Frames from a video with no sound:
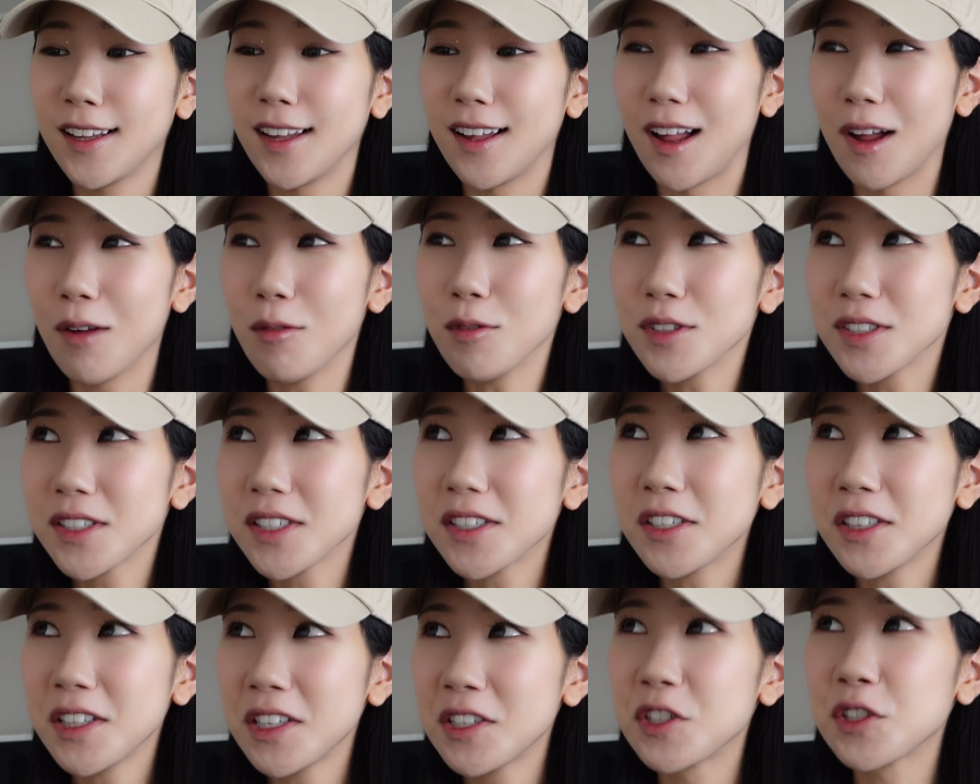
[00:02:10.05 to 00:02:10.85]
I was
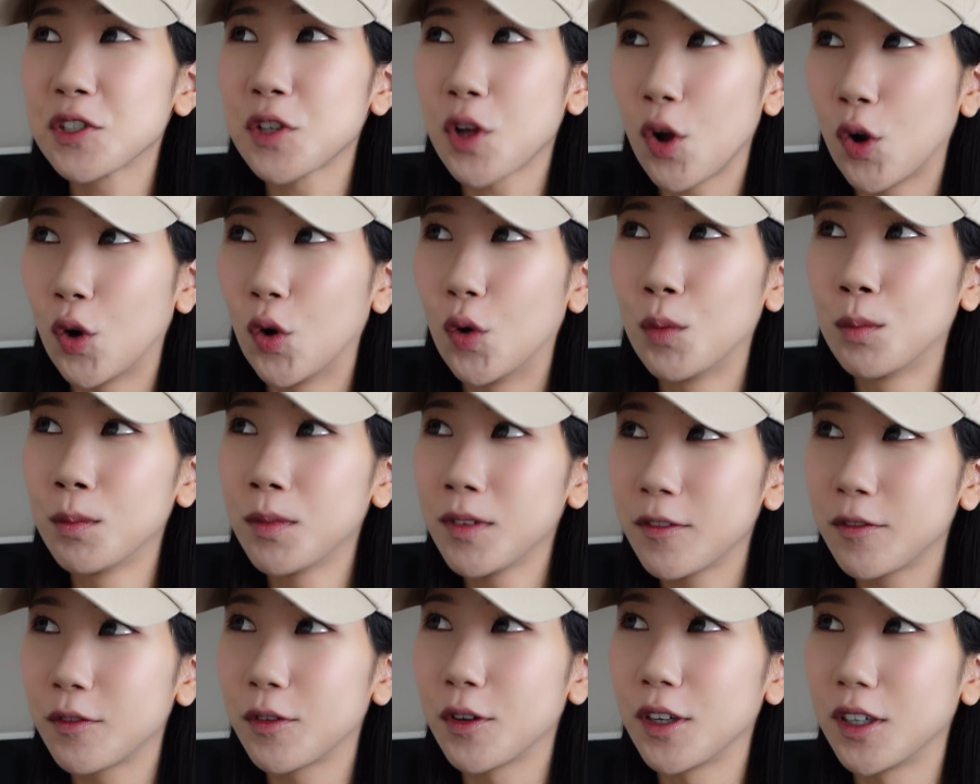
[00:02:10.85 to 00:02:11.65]
literally just home
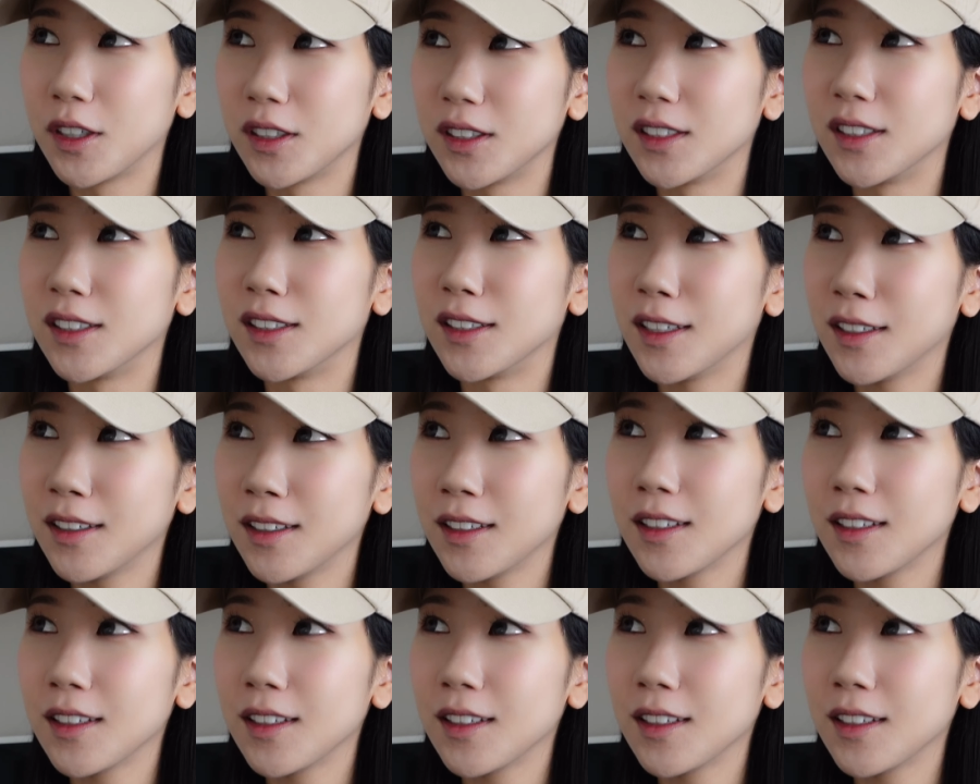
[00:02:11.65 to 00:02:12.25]
for